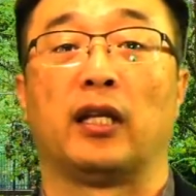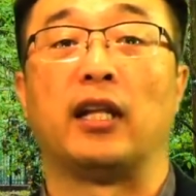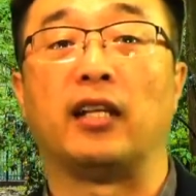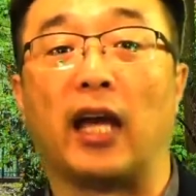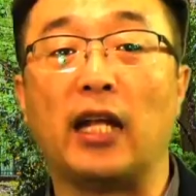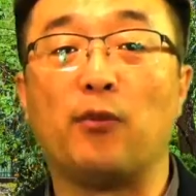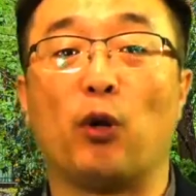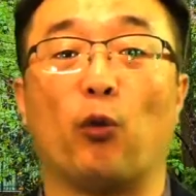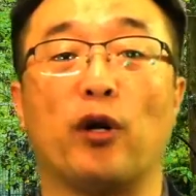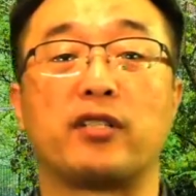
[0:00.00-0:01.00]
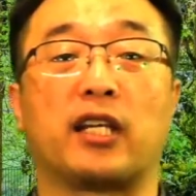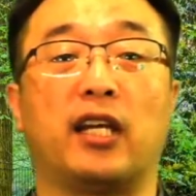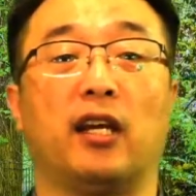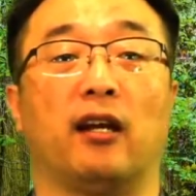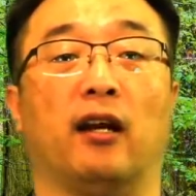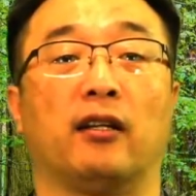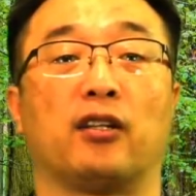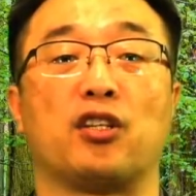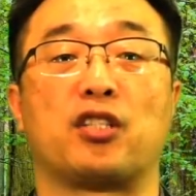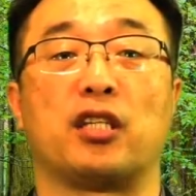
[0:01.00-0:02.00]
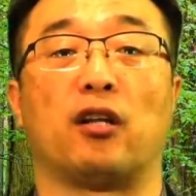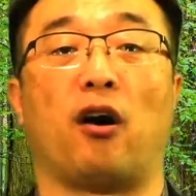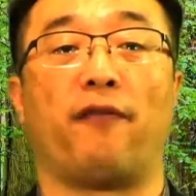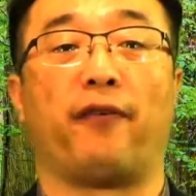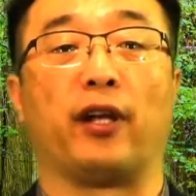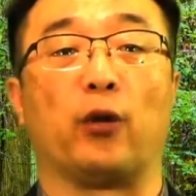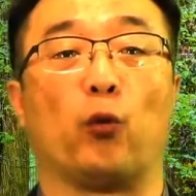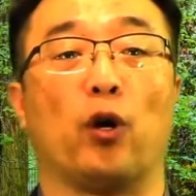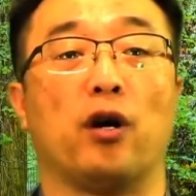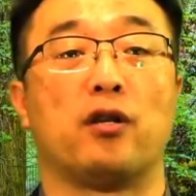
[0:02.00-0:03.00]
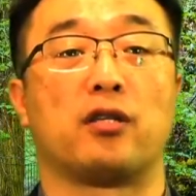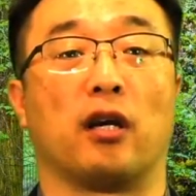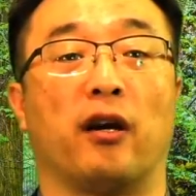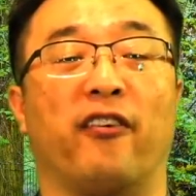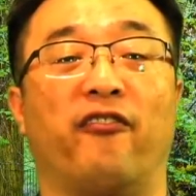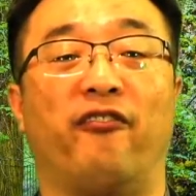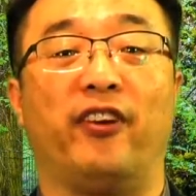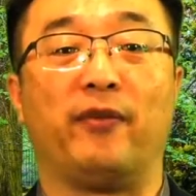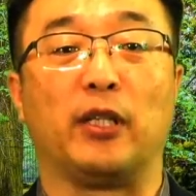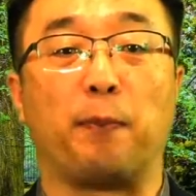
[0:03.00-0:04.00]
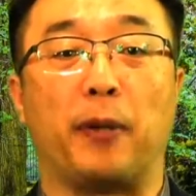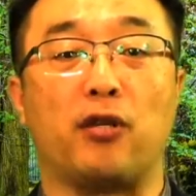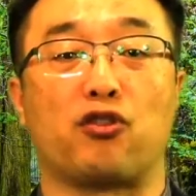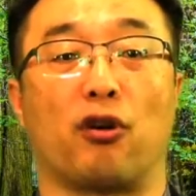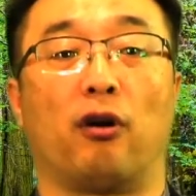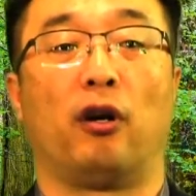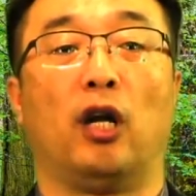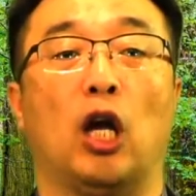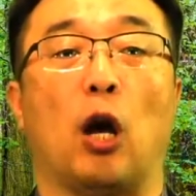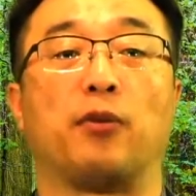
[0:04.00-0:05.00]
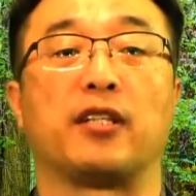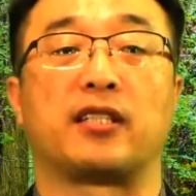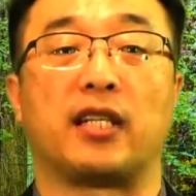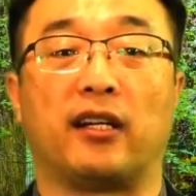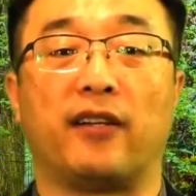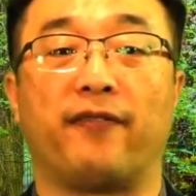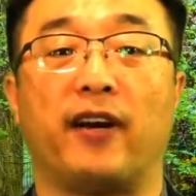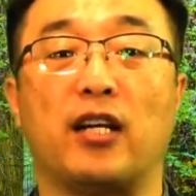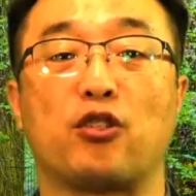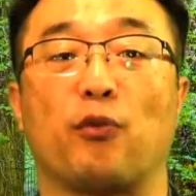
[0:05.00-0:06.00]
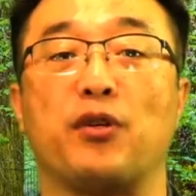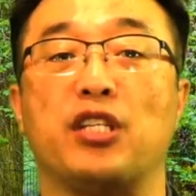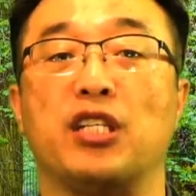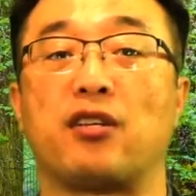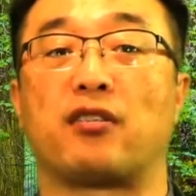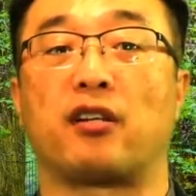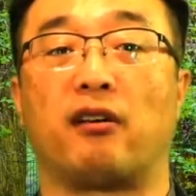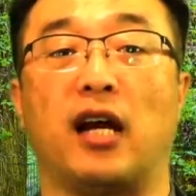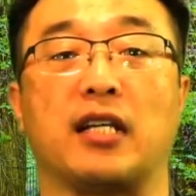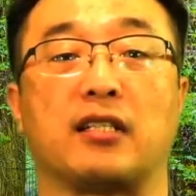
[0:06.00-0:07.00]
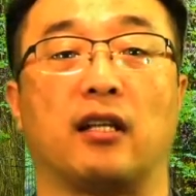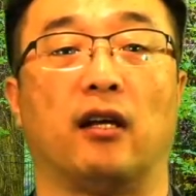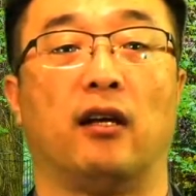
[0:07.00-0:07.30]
Then the animal was killed. The sin offering was a vivid picture of the sacrifice of Jesus Christ